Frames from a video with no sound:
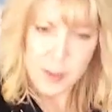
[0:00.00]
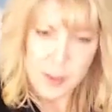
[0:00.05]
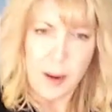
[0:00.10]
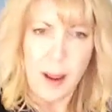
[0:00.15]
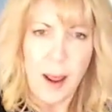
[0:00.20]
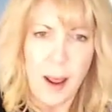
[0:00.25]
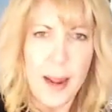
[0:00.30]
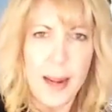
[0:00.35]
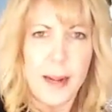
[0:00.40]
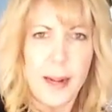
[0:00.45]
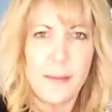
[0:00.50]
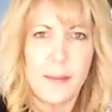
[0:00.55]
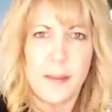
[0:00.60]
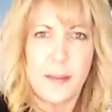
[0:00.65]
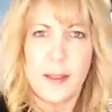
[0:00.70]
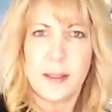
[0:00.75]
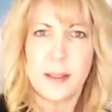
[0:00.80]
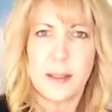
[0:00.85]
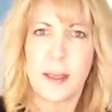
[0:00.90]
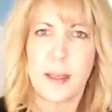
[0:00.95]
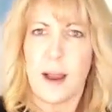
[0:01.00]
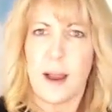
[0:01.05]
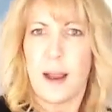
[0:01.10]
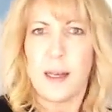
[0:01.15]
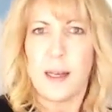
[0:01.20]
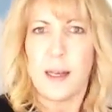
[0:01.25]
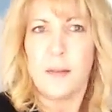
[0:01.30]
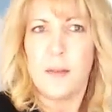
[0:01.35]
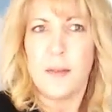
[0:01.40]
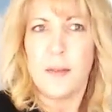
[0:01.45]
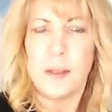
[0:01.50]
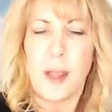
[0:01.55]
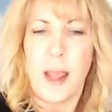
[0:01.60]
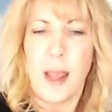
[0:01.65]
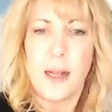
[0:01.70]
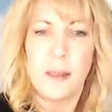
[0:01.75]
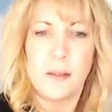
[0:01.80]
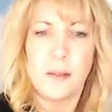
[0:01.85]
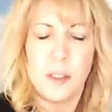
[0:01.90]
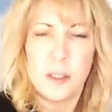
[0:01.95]
to like this kind of
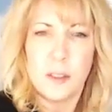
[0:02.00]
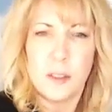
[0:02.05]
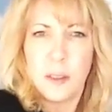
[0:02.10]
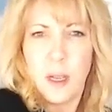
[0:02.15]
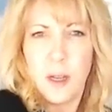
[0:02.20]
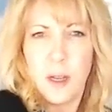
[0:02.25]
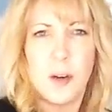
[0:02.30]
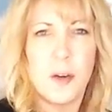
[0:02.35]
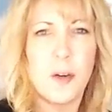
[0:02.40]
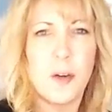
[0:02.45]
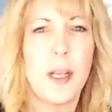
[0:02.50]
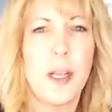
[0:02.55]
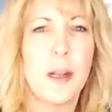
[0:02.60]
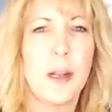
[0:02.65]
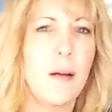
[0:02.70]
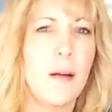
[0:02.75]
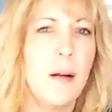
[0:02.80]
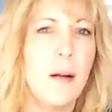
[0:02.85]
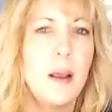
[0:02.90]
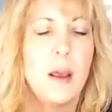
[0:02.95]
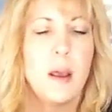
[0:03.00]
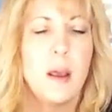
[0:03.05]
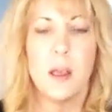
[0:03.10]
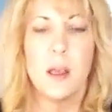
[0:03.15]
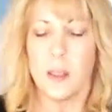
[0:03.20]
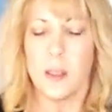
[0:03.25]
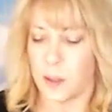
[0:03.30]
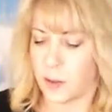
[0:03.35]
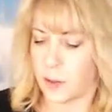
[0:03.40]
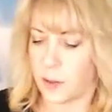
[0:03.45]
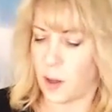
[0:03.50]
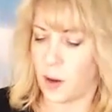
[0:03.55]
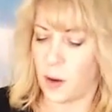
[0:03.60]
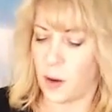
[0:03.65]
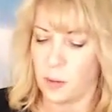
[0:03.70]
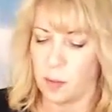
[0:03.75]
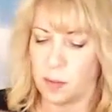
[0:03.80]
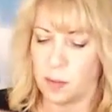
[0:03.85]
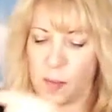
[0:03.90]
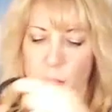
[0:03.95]
like just under here.
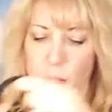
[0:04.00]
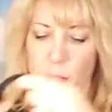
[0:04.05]
So